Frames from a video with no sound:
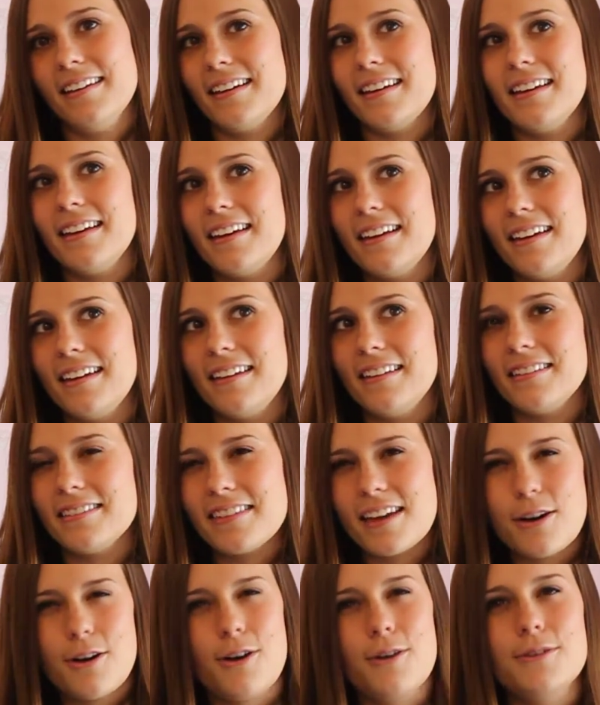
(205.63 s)
And
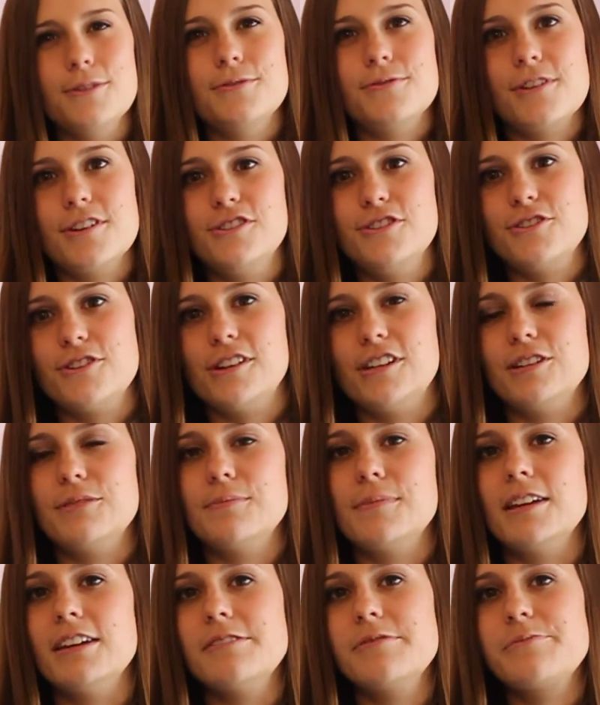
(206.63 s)
that always frustrated
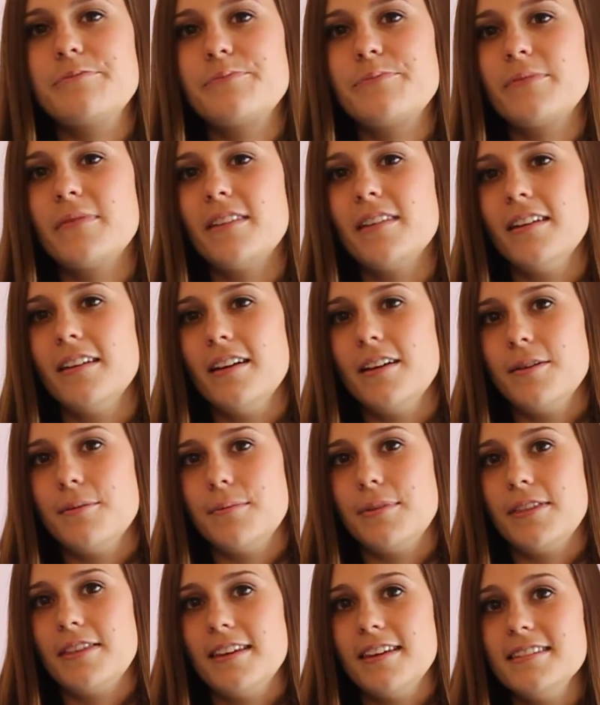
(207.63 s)
me.
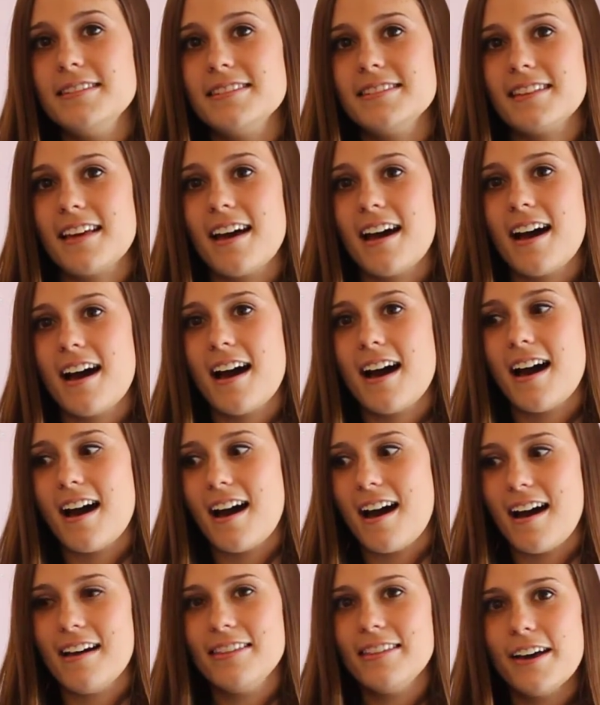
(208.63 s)
But this,
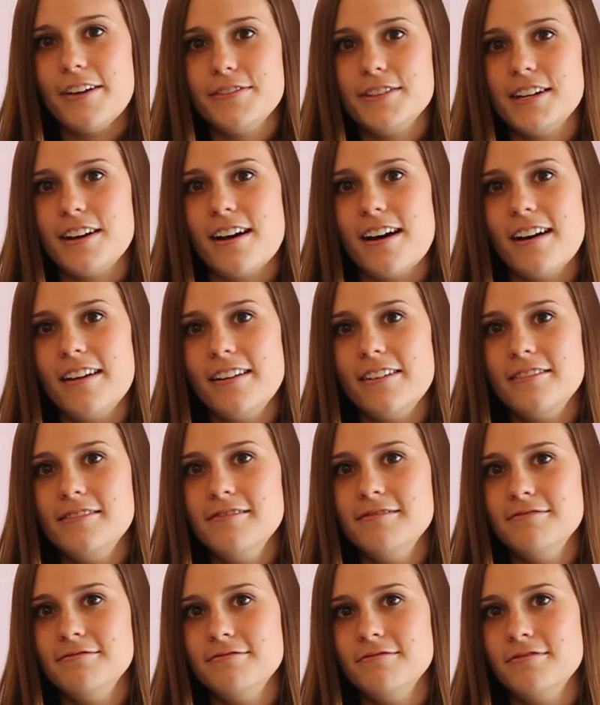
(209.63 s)
I left it
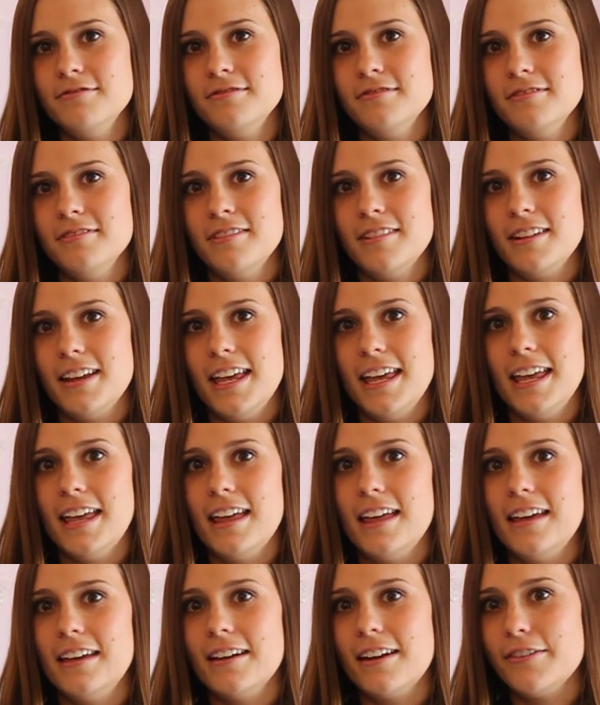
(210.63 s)
on
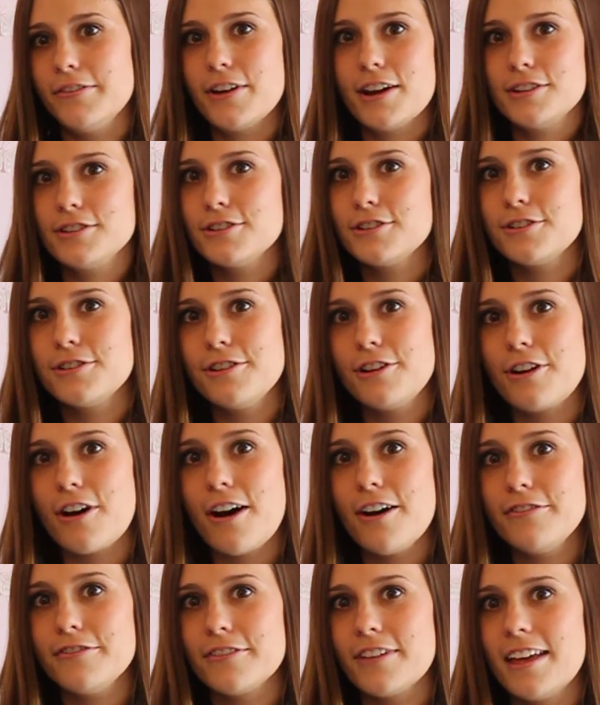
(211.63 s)
and I forgot to turn it
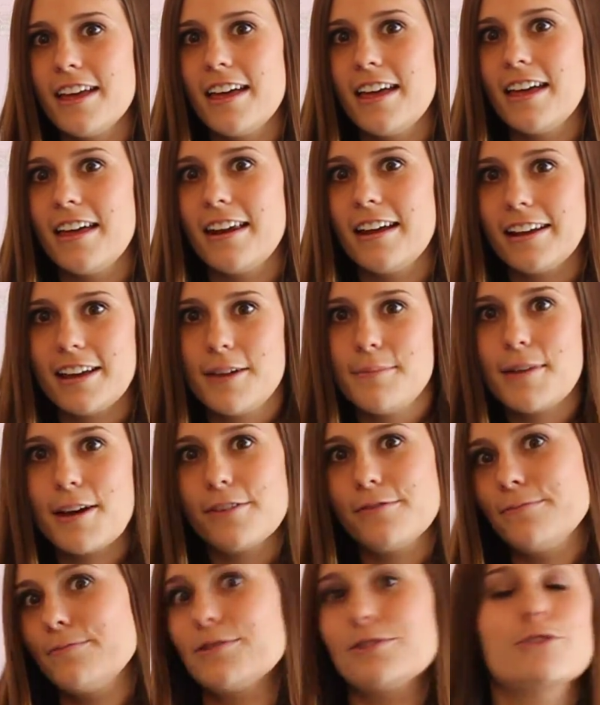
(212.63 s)
off and I came
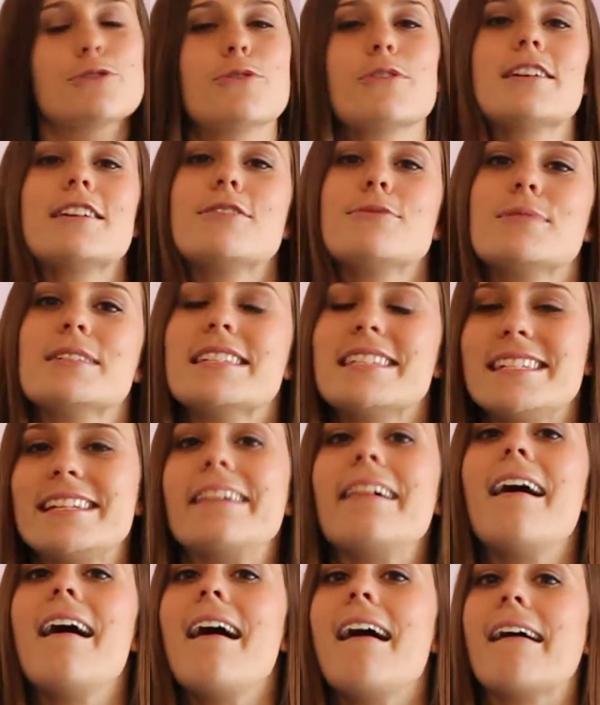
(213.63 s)
back from the store and it was
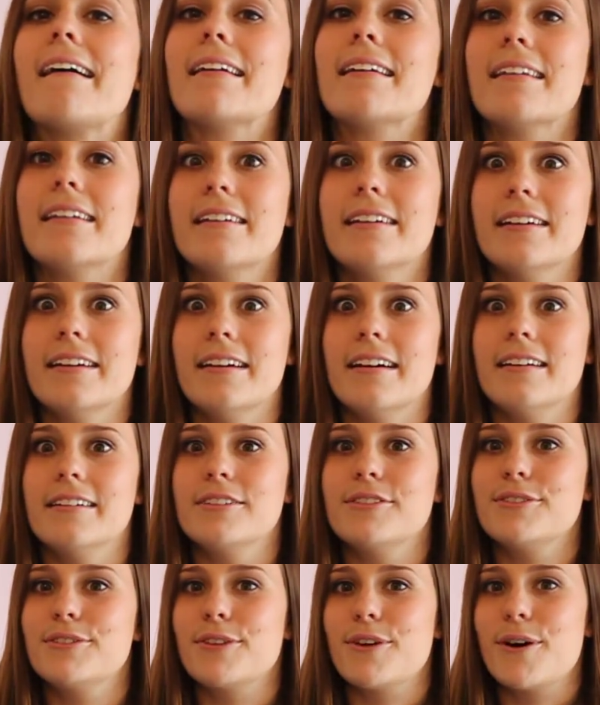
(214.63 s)
still on.
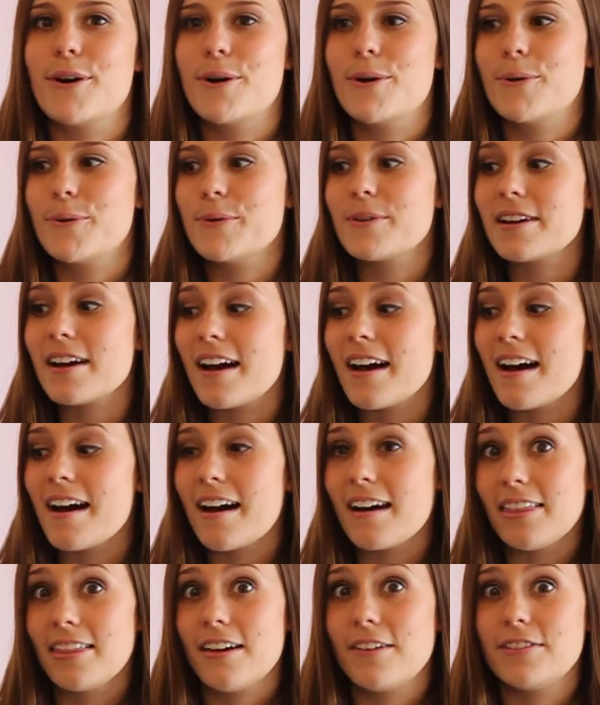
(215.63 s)
So
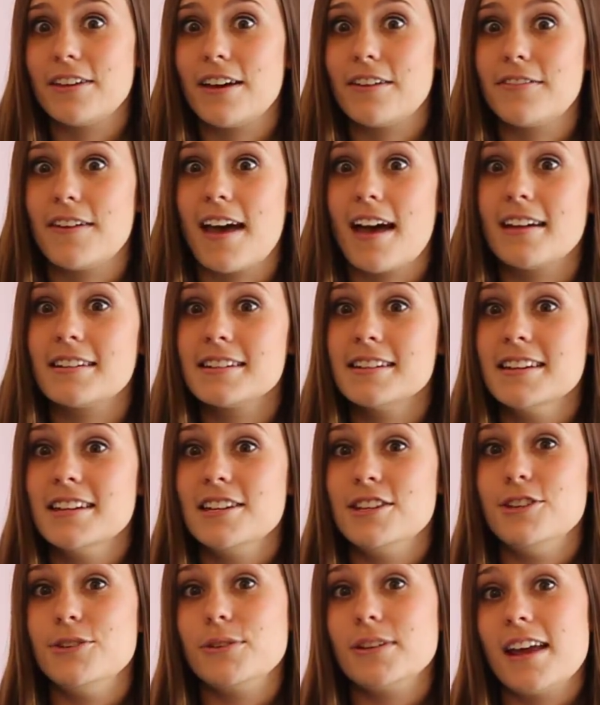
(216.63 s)
I love that fact.
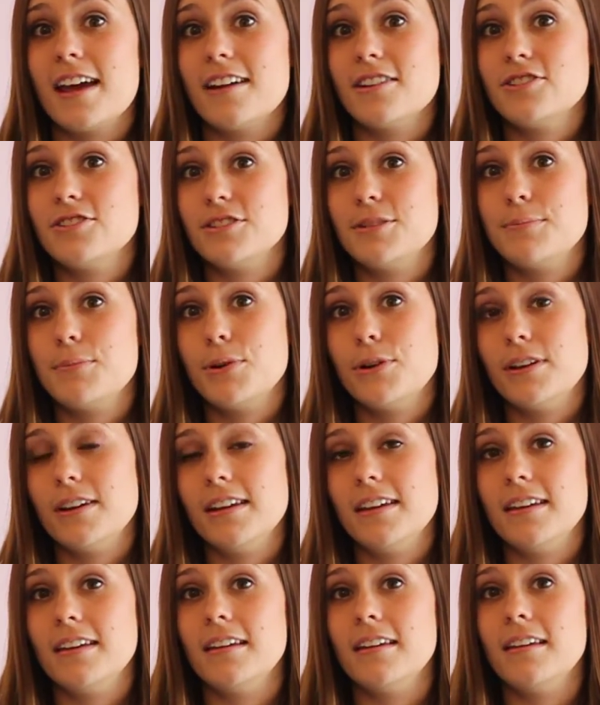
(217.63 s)
You can actually put
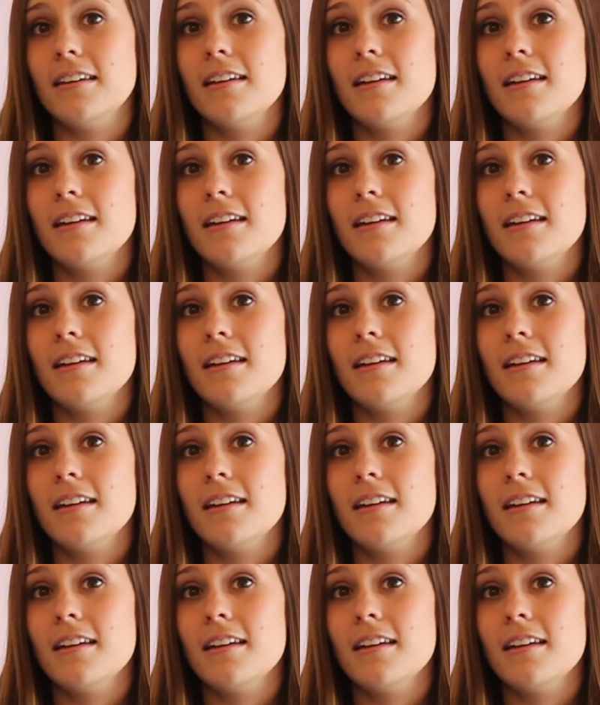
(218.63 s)
in